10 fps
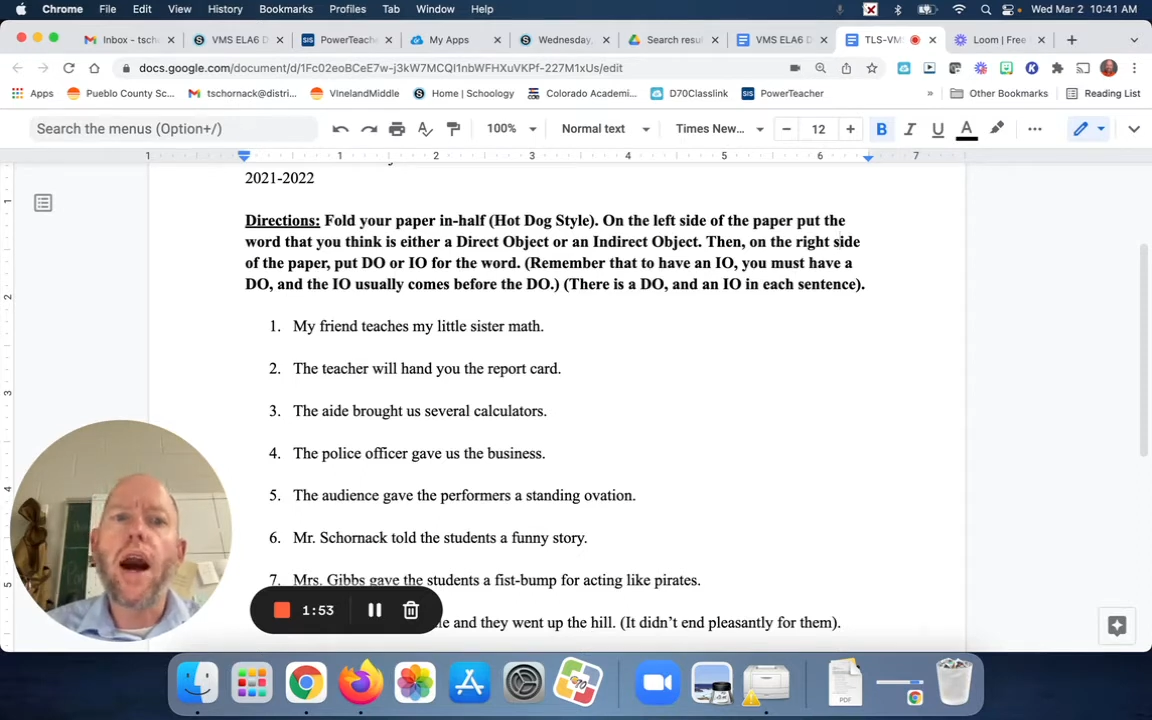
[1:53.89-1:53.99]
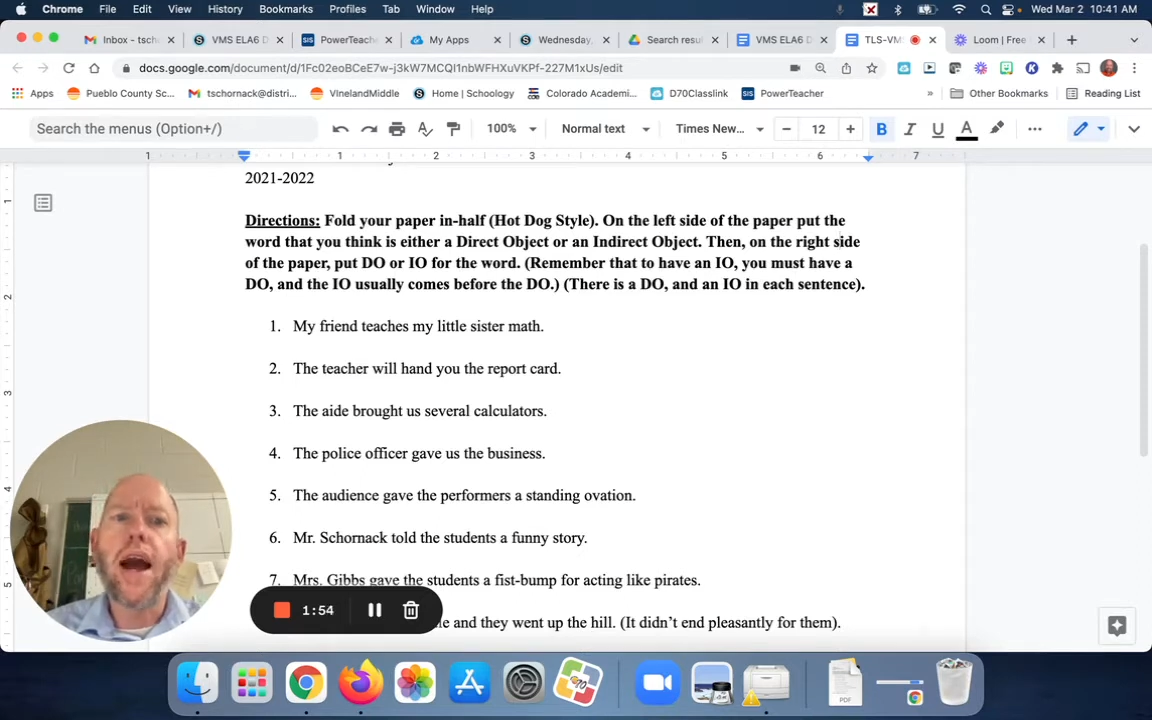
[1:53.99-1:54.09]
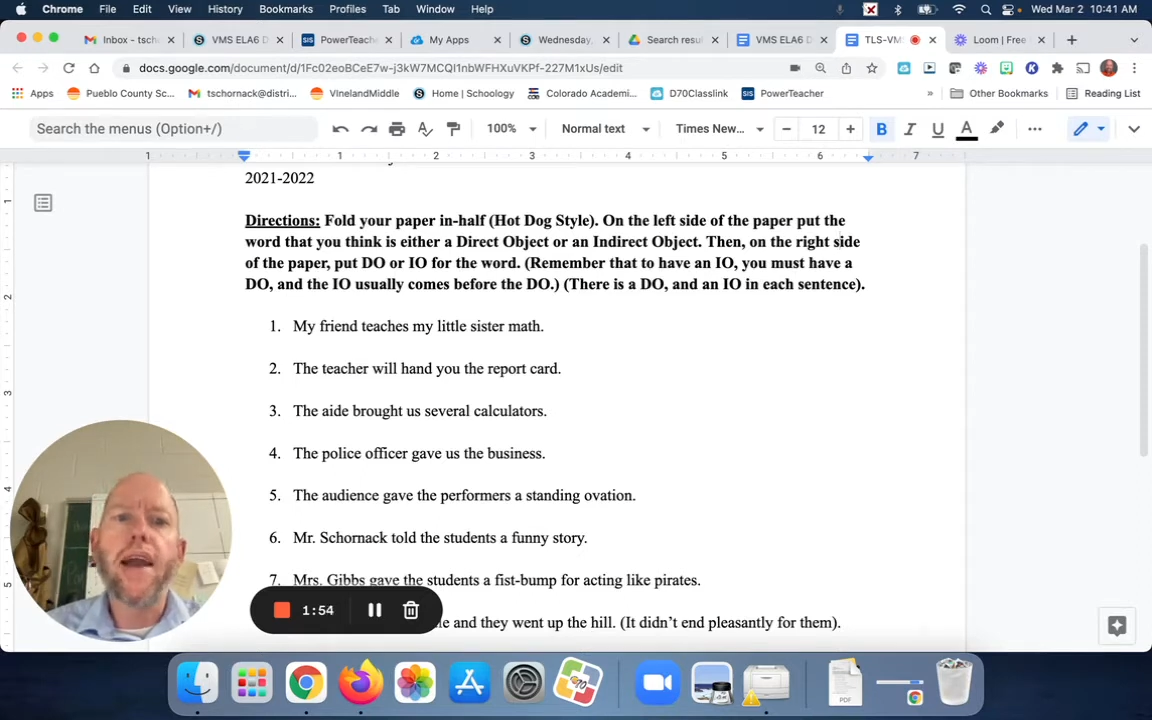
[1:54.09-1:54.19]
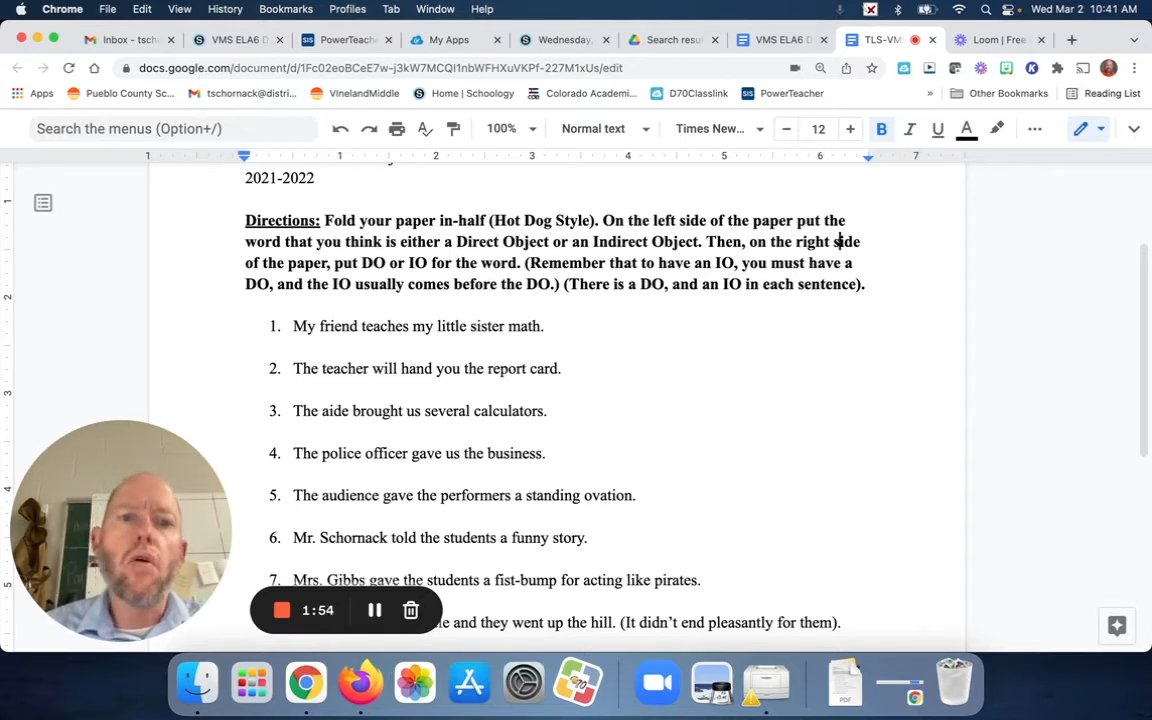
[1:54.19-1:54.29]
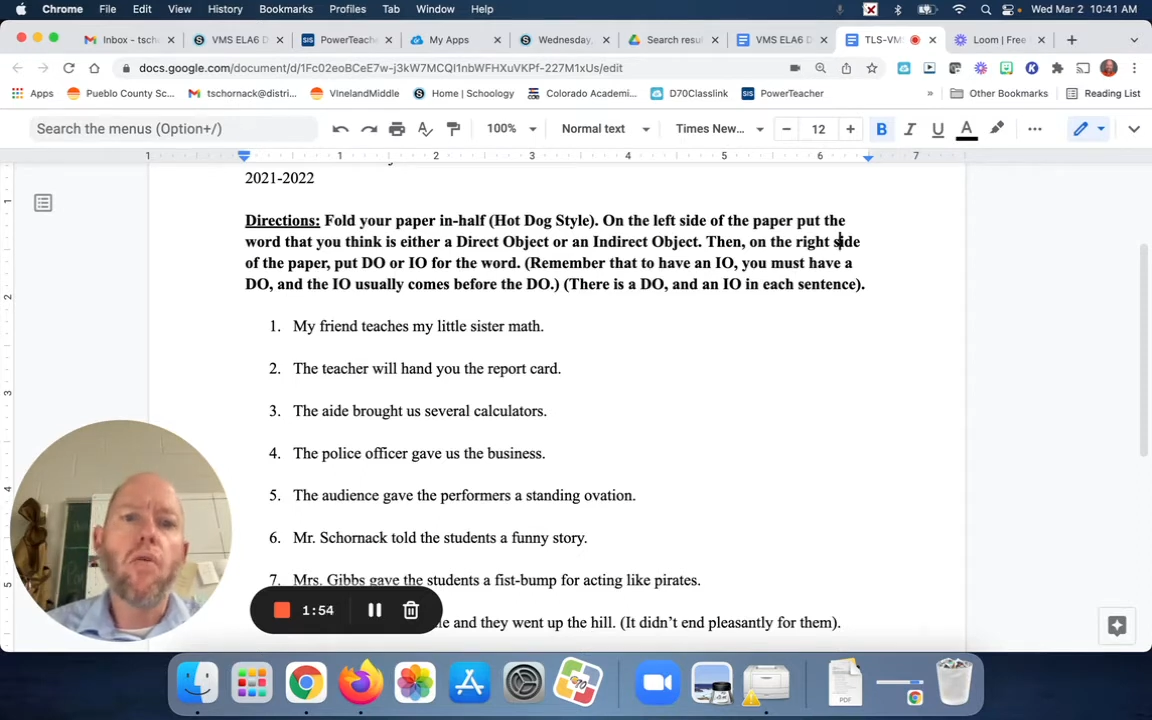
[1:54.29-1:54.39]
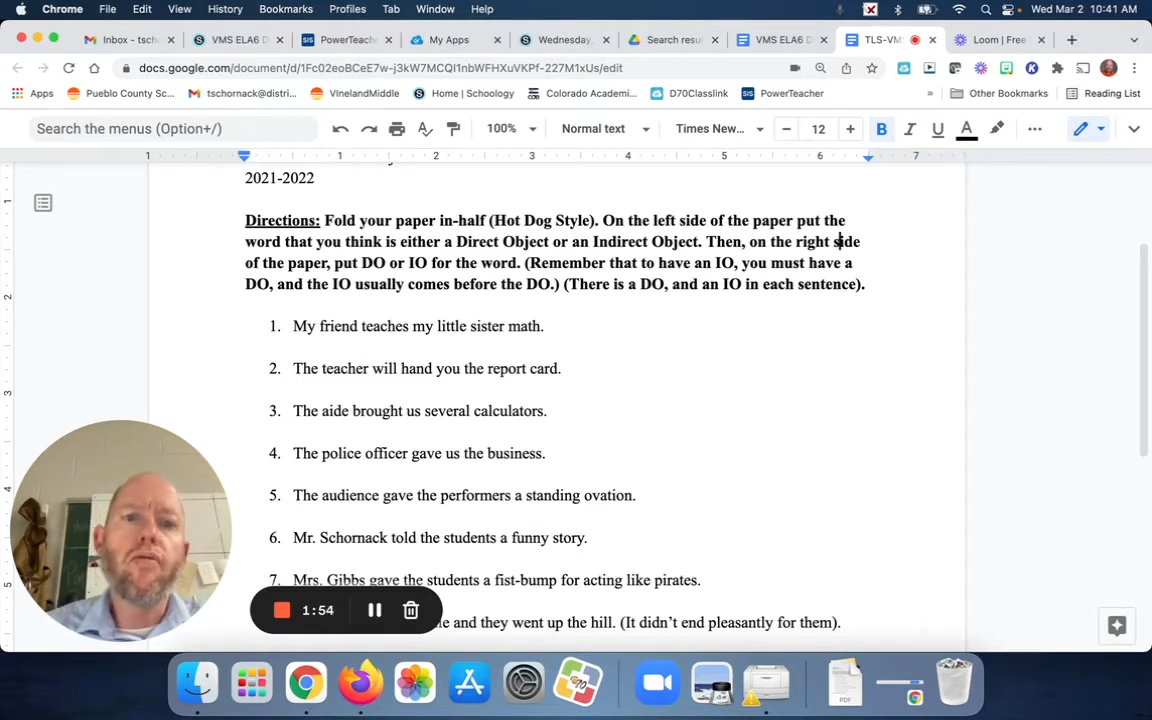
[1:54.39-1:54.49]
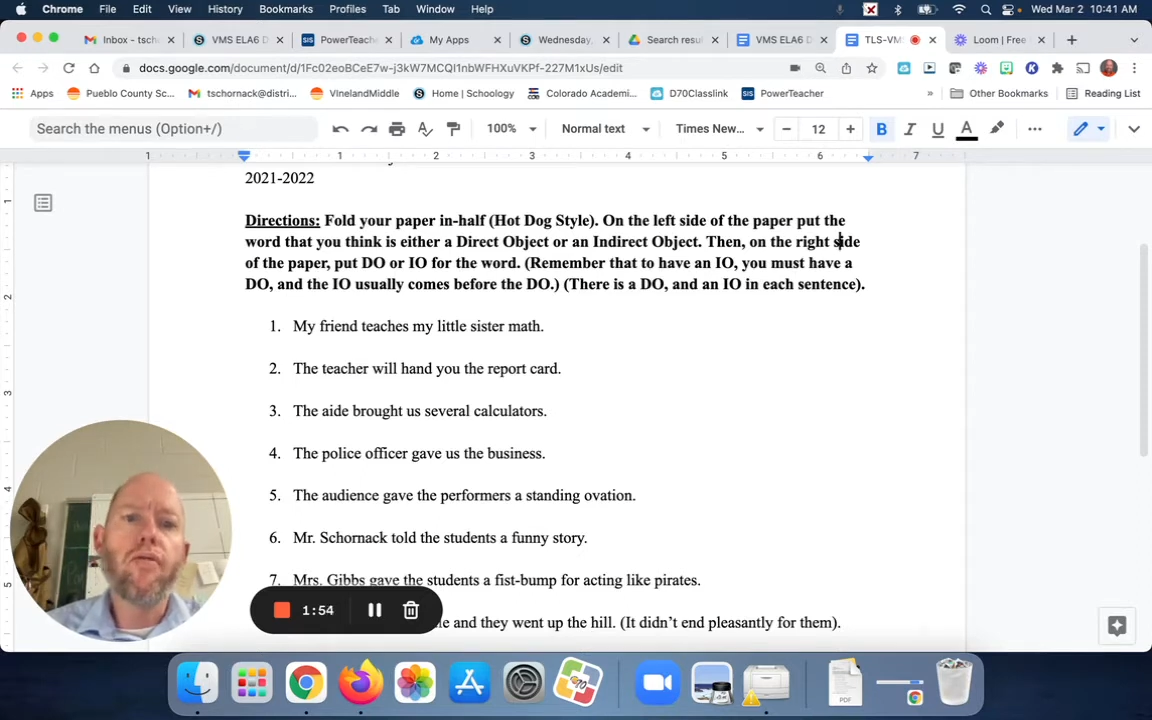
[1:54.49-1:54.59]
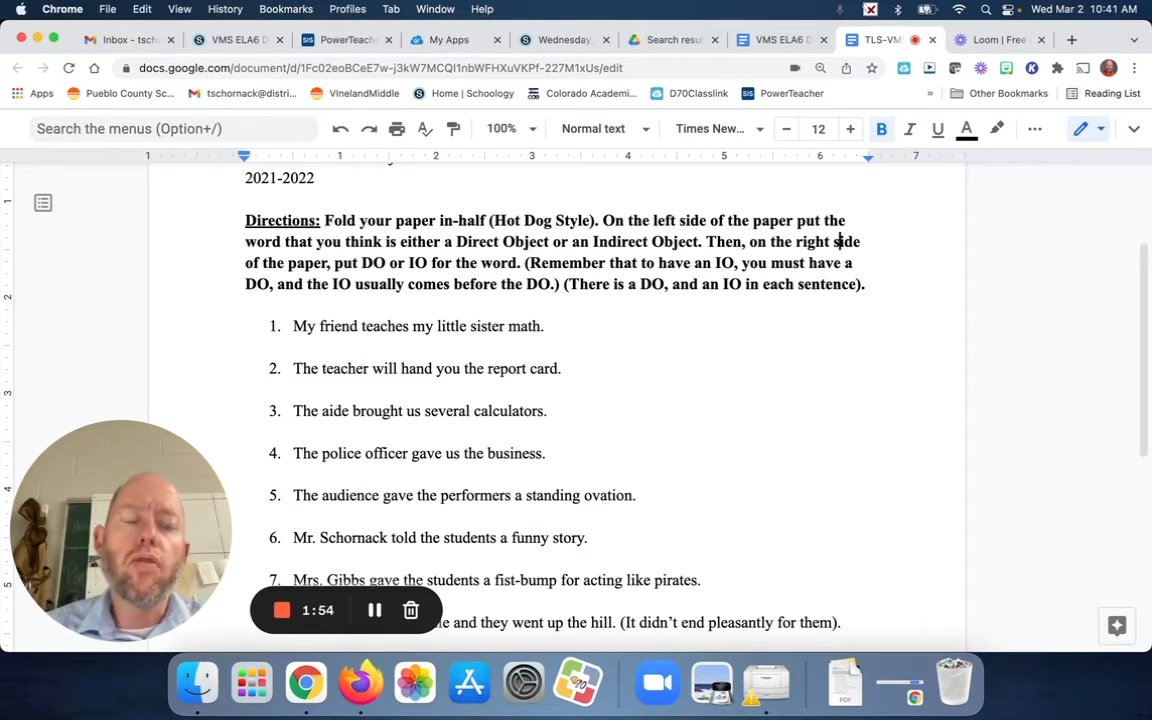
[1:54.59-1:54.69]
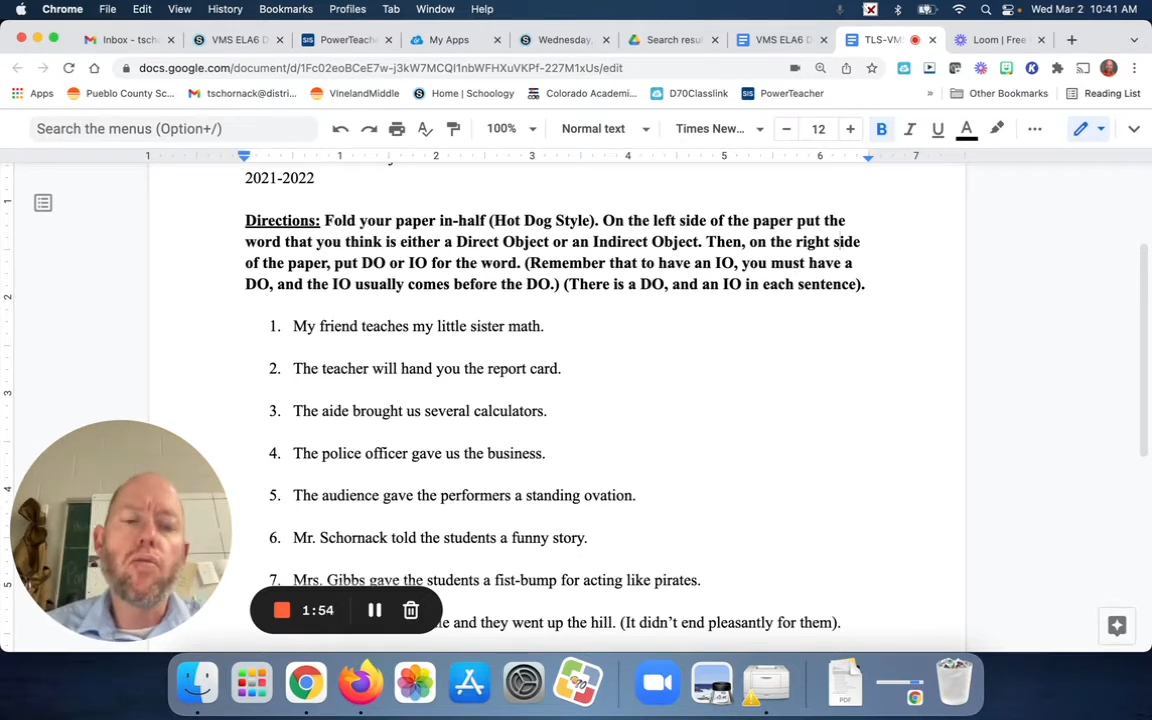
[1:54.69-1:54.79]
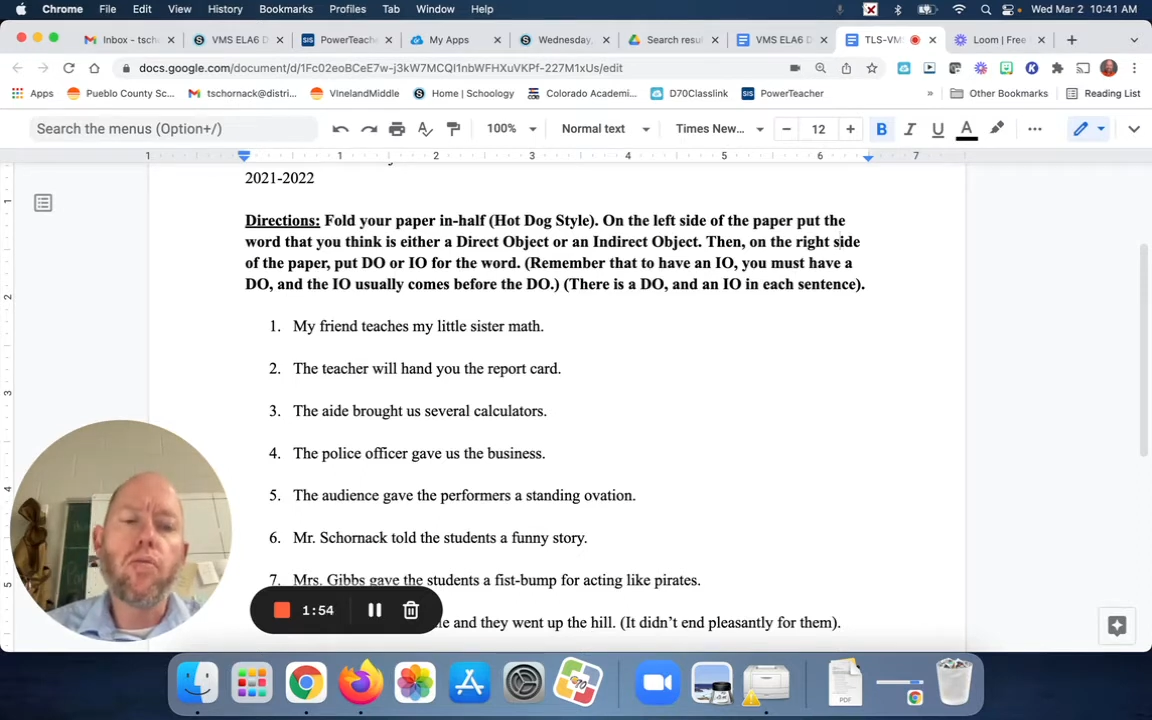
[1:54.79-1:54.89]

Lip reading: IO for the